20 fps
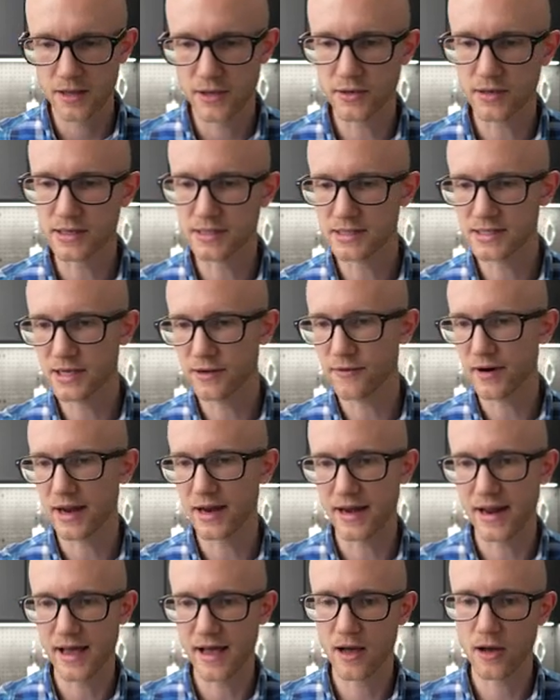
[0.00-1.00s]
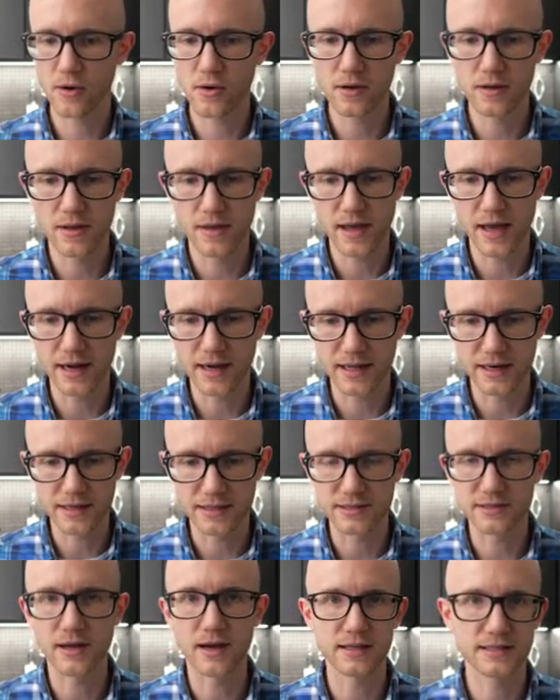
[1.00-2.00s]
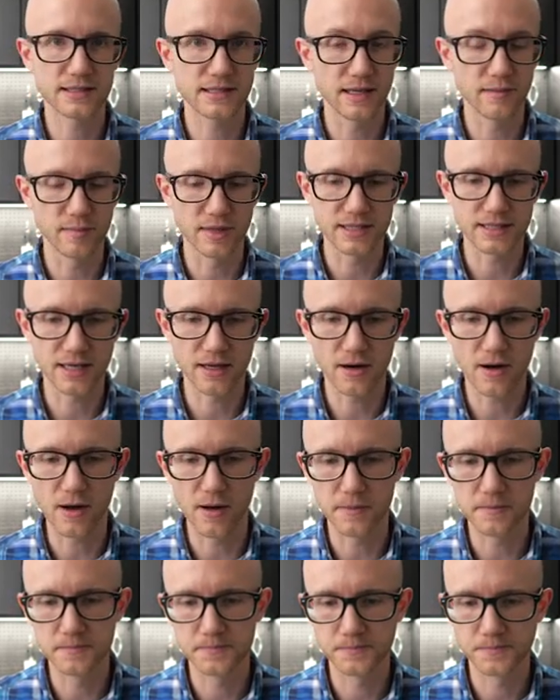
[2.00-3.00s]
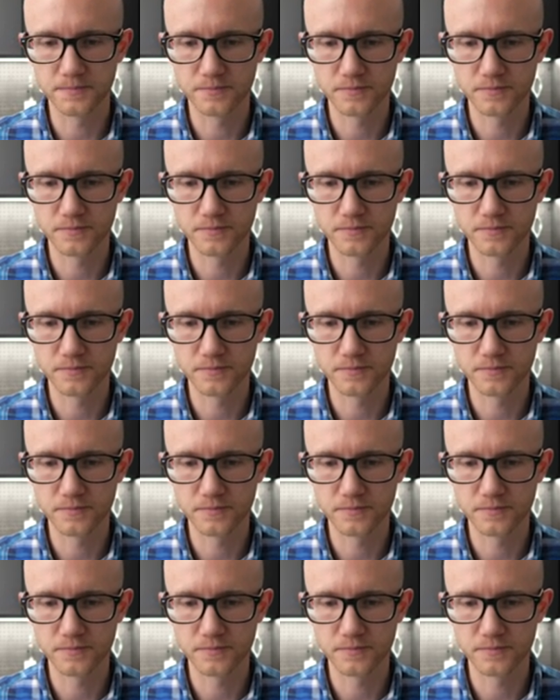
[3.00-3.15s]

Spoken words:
You can see right now that it is not seamless at all.